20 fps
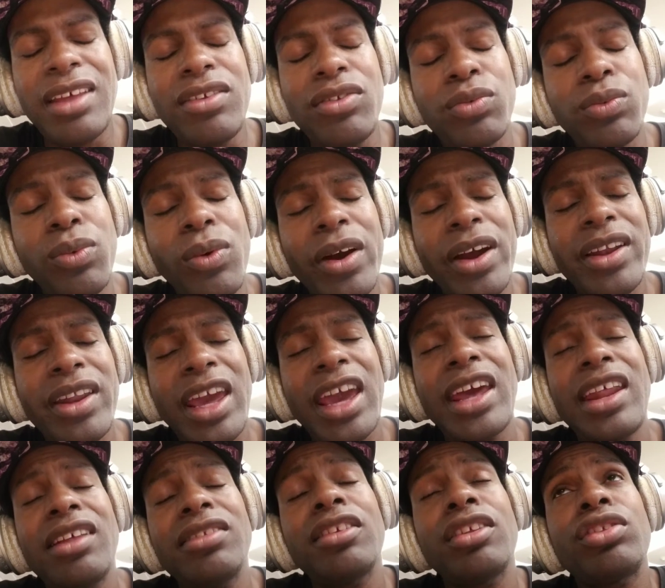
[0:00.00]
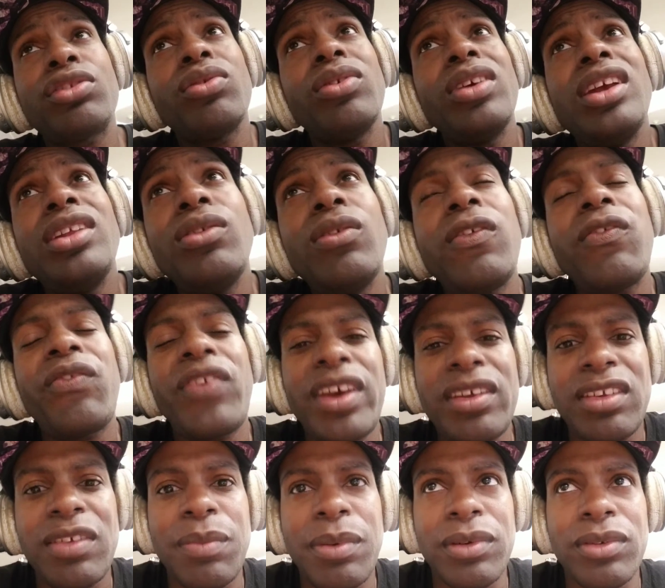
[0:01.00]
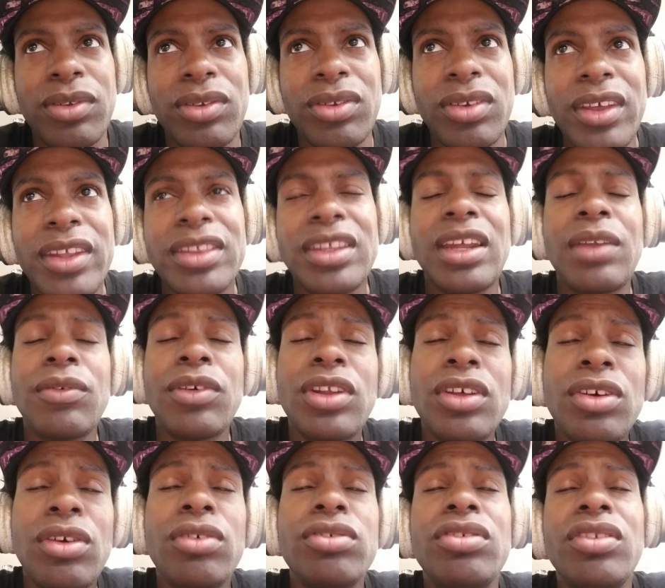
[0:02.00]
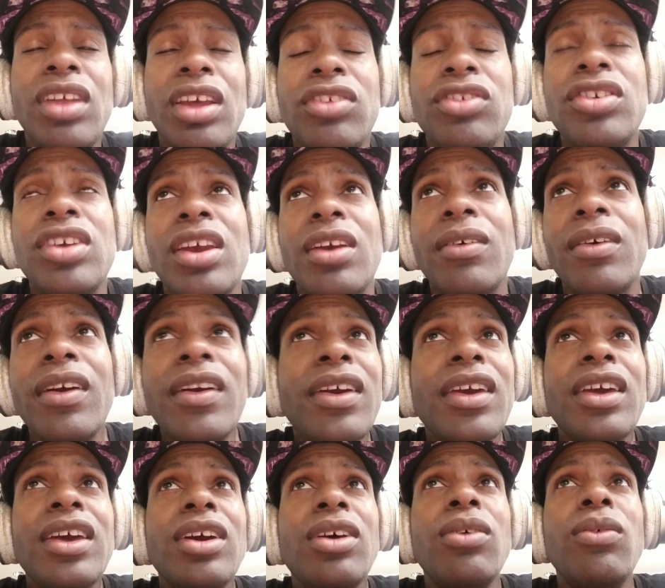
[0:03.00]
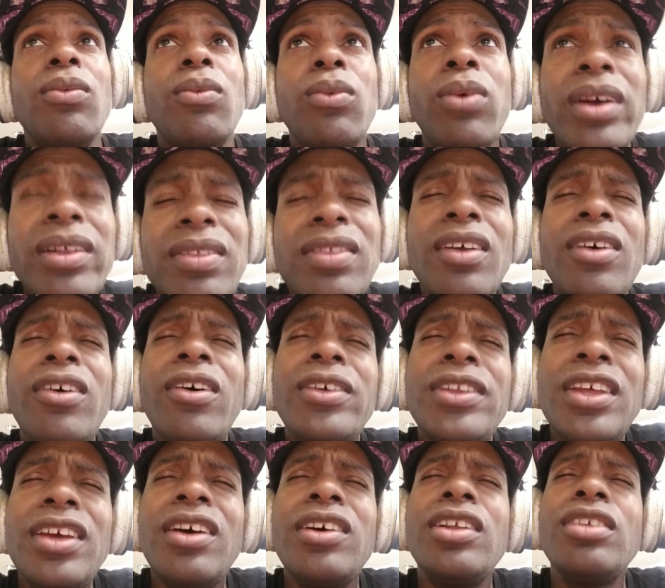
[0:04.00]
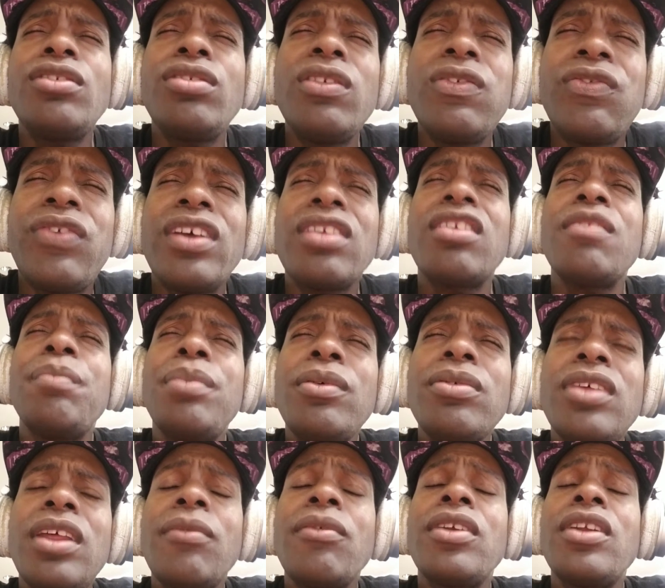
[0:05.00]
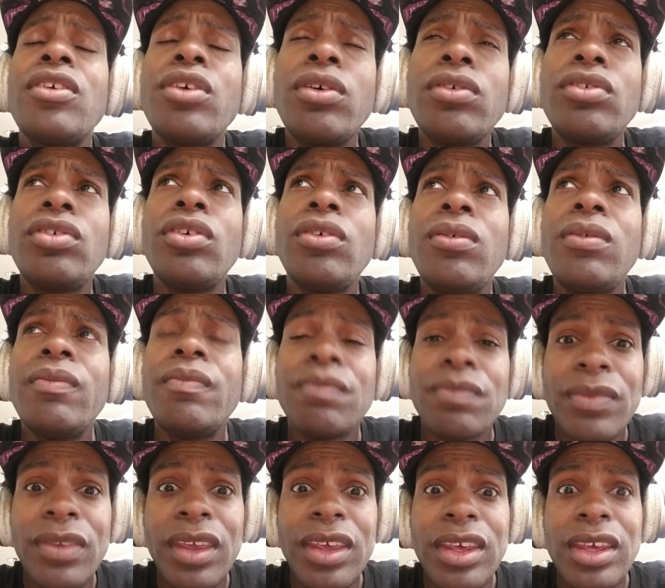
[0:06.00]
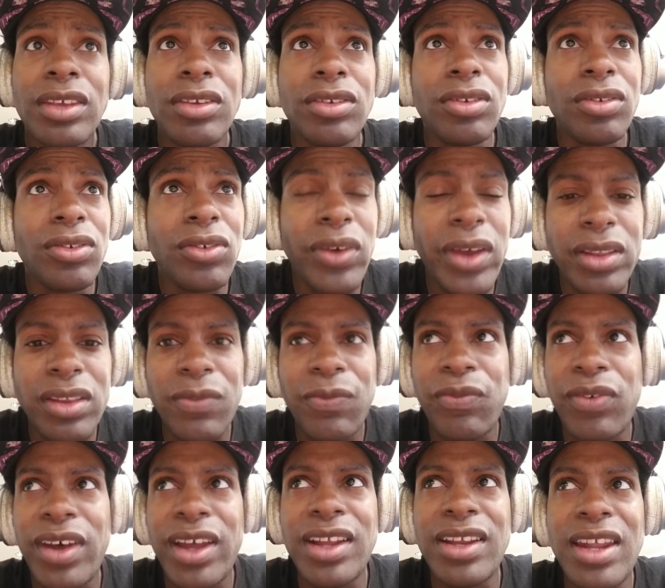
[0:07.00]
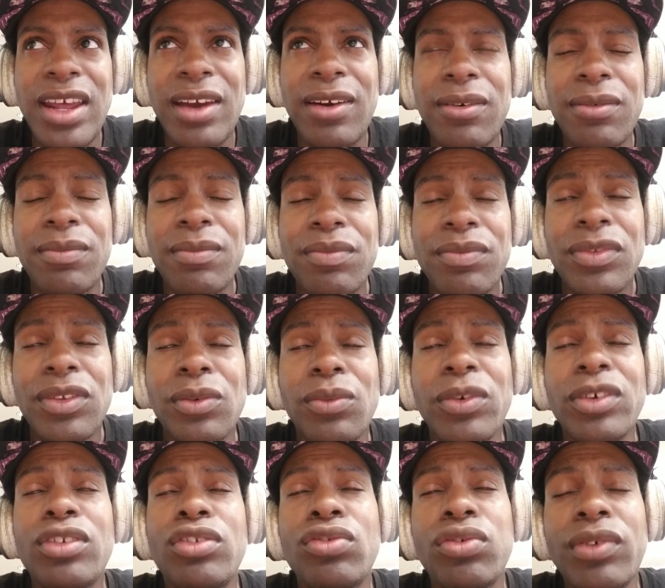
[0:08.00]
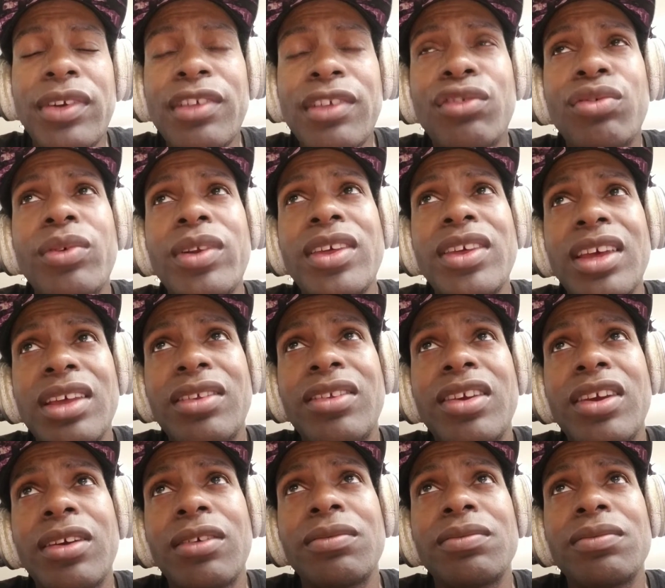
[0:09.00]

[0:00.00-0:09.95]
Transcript: one out of the three new festivals that I'm going to go to next year. What are the other two festivals that I'm going to go to? You're just going to have to find out once 2020 gets here.